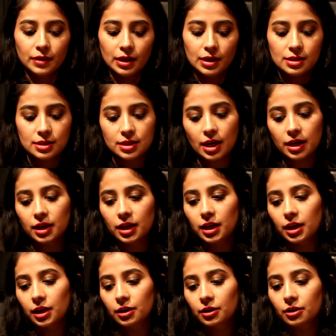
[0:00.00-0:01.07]
Inside
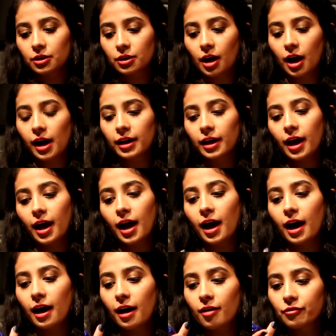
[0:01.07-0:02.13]
here I
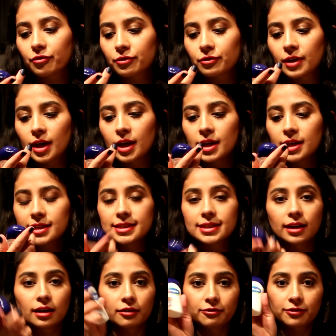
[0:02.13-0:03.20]
have
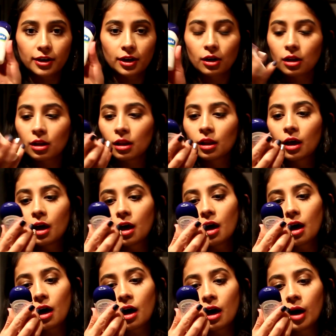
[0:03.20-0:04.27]
Cetaphil
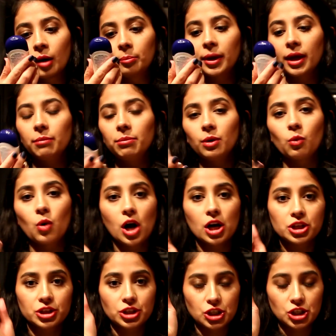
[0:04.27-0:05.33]
baby
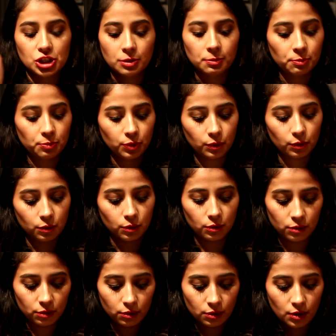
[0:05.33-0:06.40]
wash and shampoo,